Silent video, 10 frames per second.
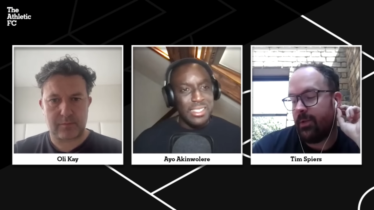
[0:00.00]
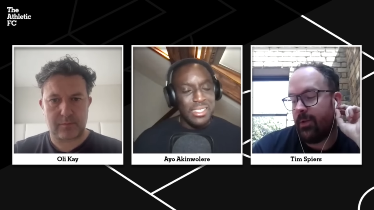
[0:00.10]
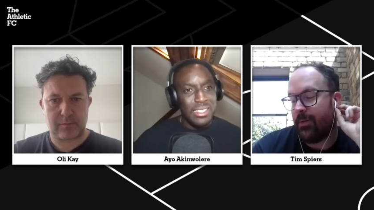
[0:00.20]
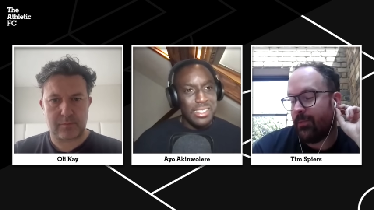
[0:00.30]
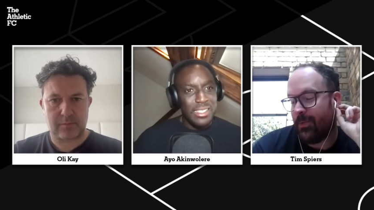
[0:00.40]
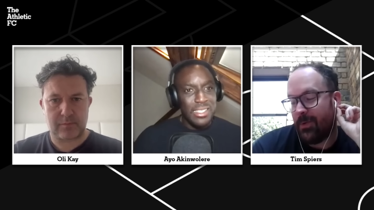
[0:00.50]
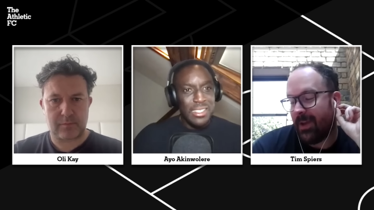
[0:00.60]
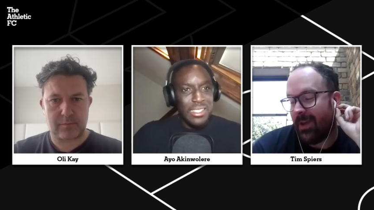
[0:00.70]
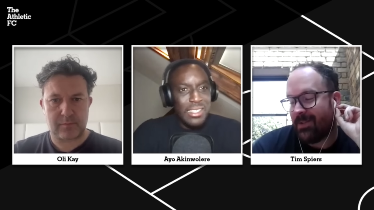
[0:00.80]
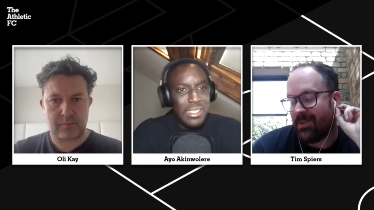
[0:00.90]
Speaker 1: on a few
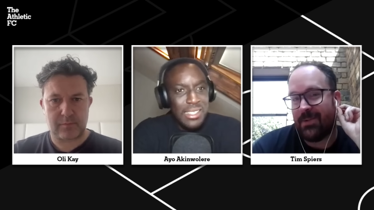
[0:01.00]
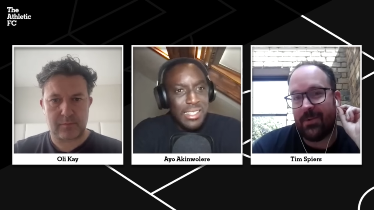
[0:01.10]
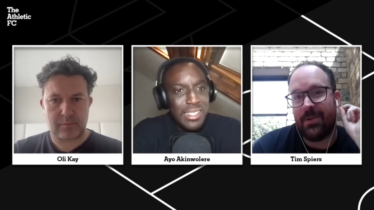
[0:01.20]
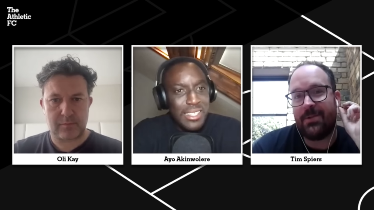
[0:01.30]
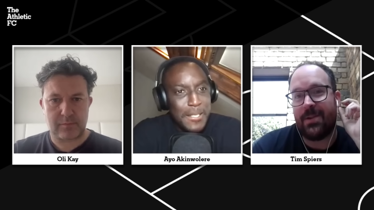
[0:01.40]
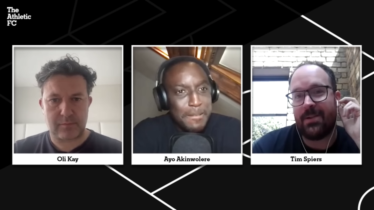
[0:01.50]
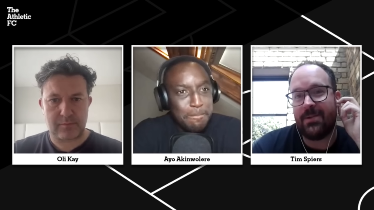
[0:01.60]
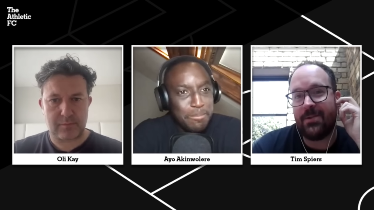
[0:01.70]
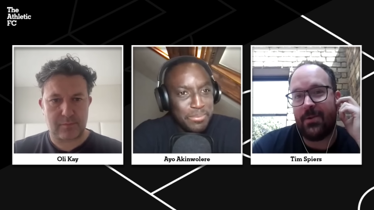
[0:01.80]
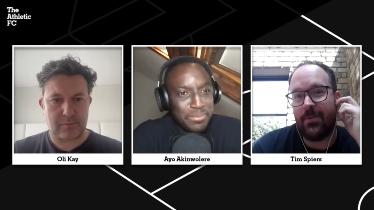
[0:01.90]
occasions during the
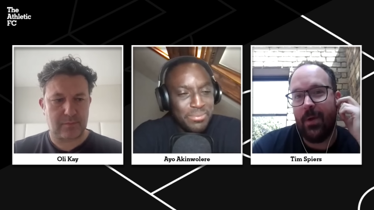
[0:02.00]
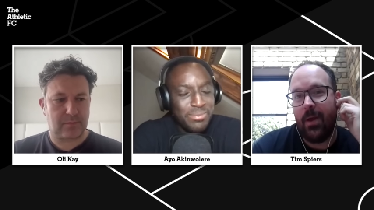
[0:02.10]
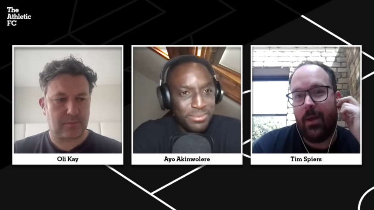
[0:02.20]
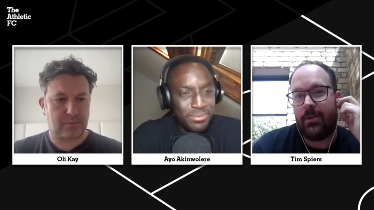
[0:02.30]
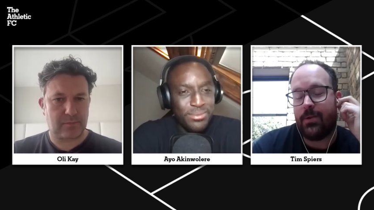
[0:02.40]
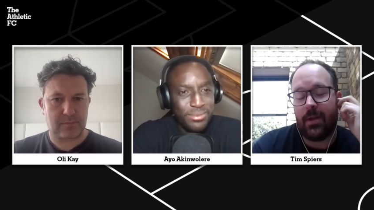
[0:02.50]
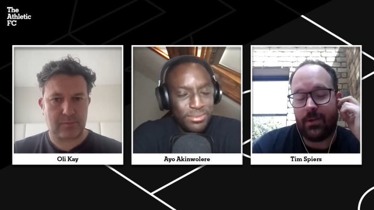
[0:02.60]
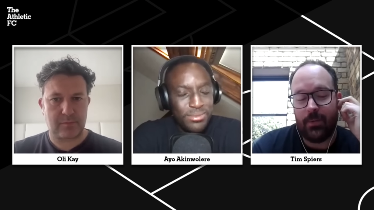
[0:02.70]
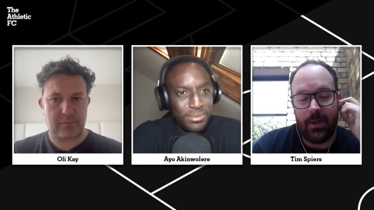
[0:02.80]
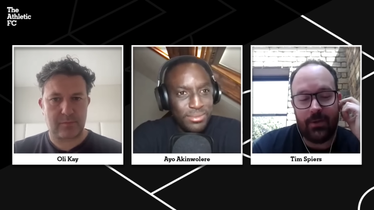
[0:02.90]

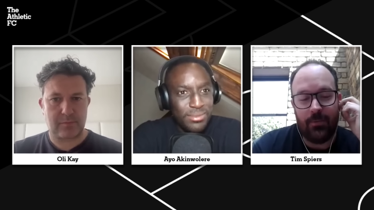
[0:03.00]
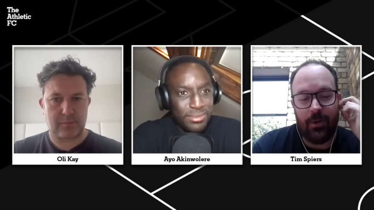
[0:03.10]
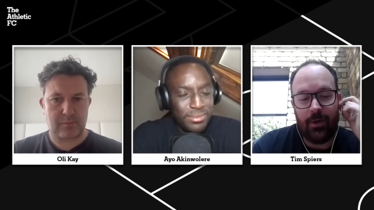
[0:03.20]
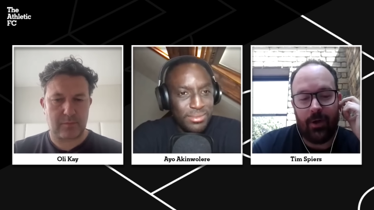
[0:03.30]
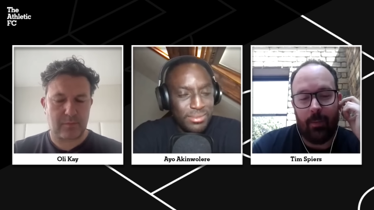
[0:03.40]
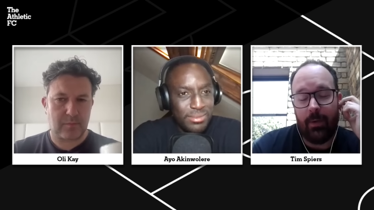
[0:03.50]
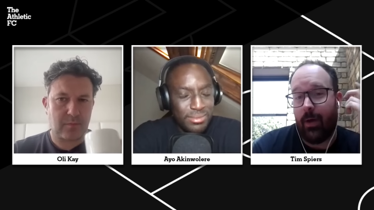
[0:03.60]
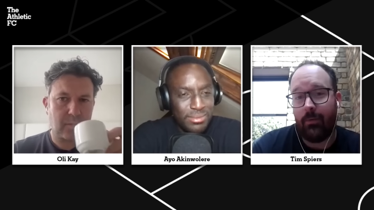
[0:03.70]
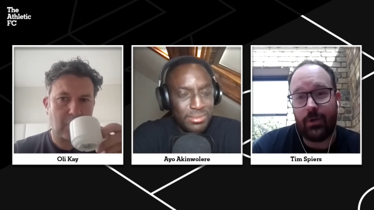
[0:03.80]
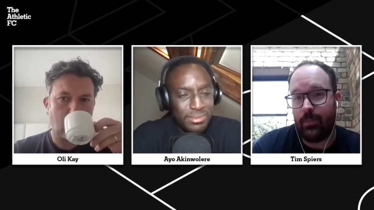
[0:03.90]
2022 World Cup. In fact,
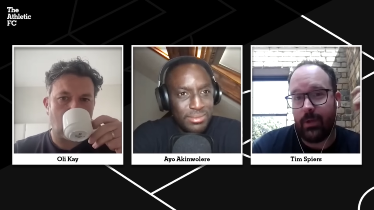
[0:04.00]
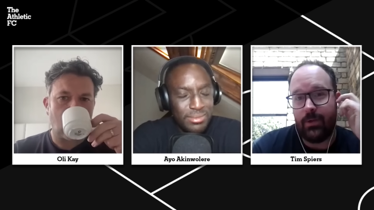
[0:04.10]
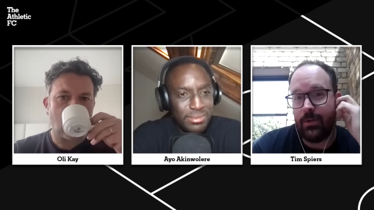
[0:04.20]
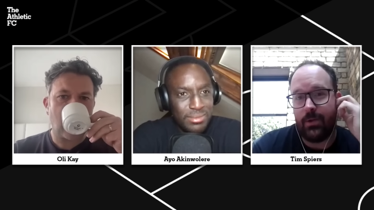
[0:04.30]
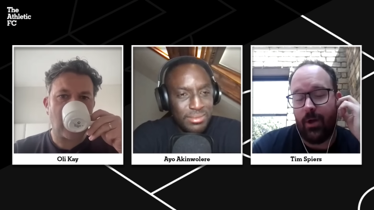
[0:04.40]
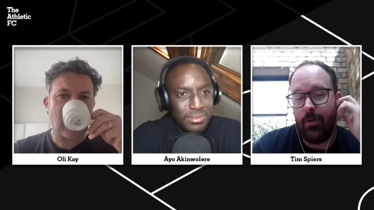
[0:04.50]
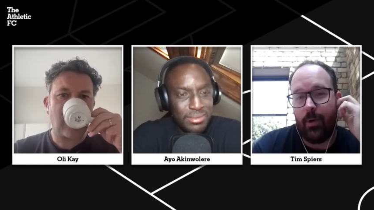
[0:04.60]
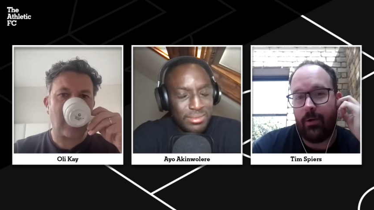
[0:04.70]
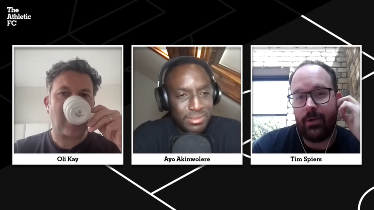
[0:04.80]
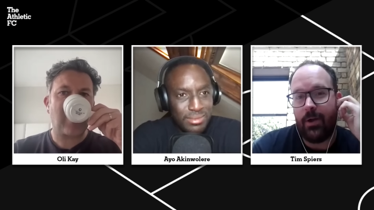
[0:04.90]
I've just been dusting off
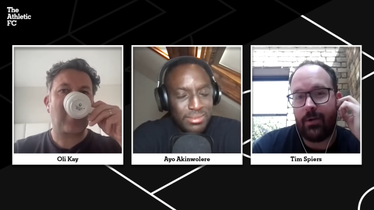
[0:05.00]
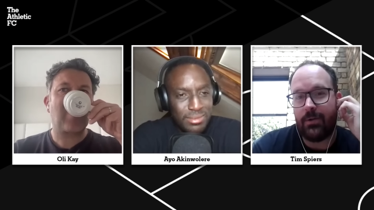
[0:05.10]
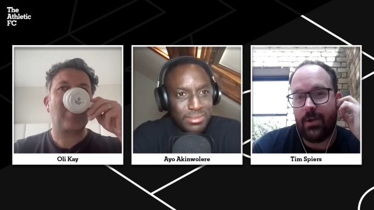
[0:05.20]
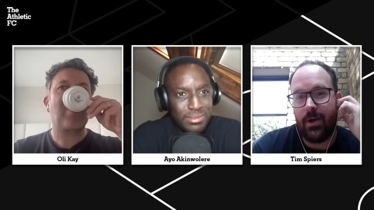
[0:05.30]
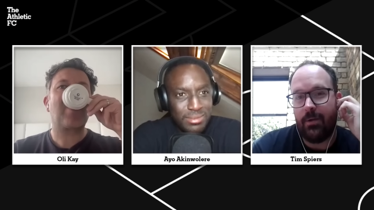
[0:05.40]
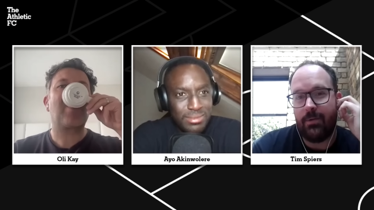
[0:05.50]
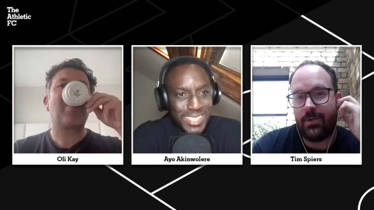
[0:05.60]
my old articles, IO, and